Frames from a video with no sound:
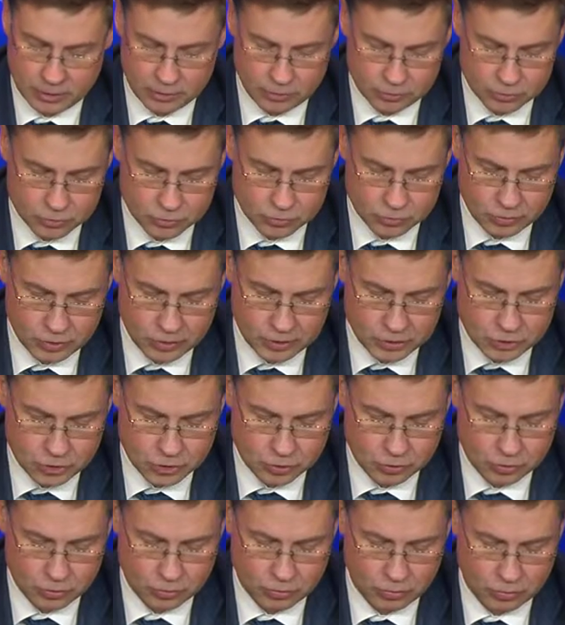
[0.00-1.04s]

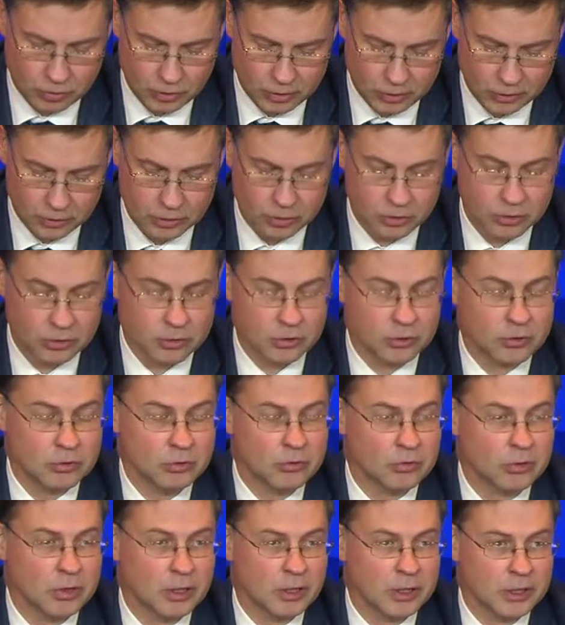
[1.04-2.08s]
consultation to collect
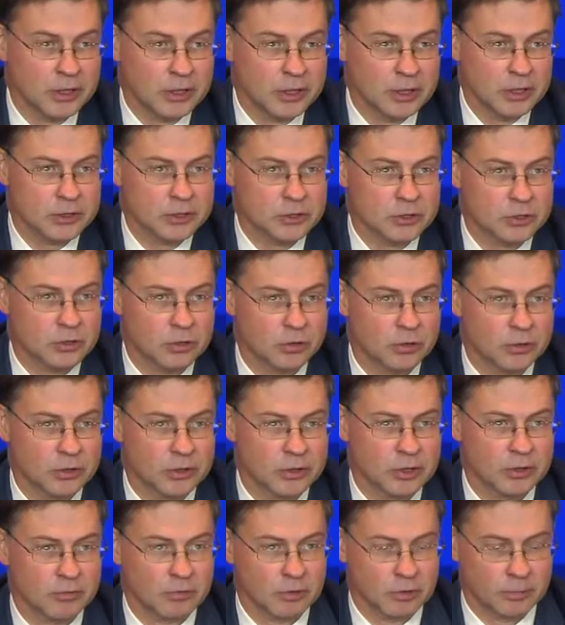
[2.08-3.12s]
new ideas
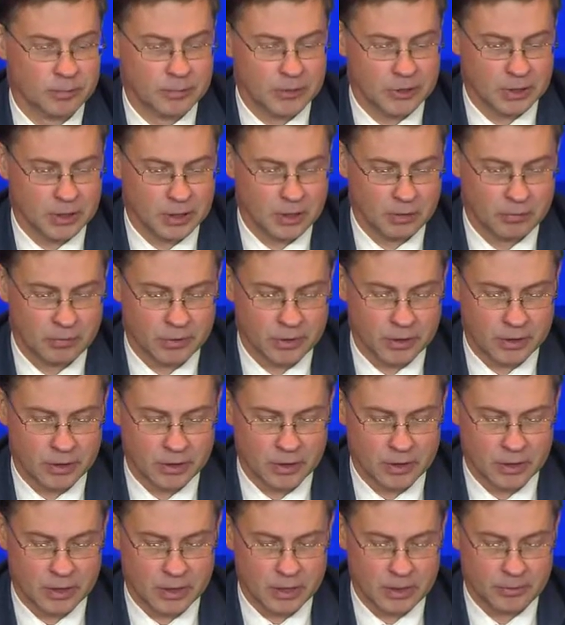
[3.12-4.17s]
on developing our
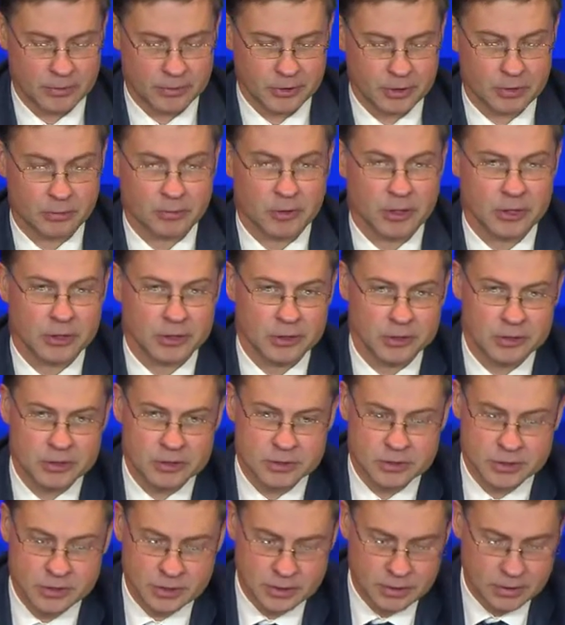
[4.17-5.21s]
capital
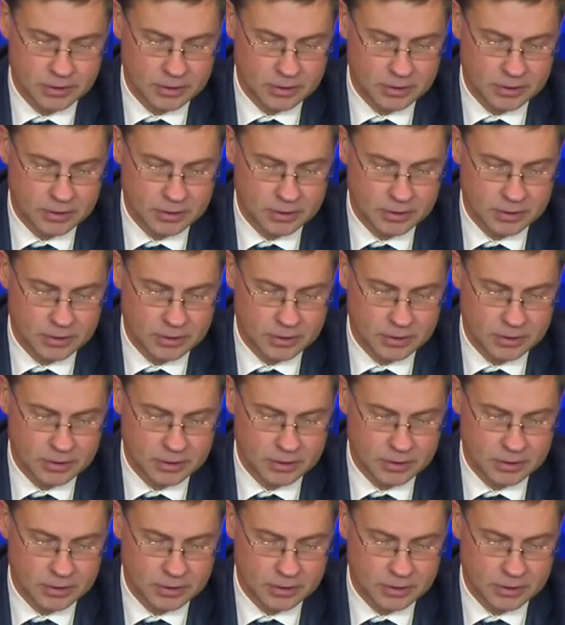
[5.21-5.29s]
markets.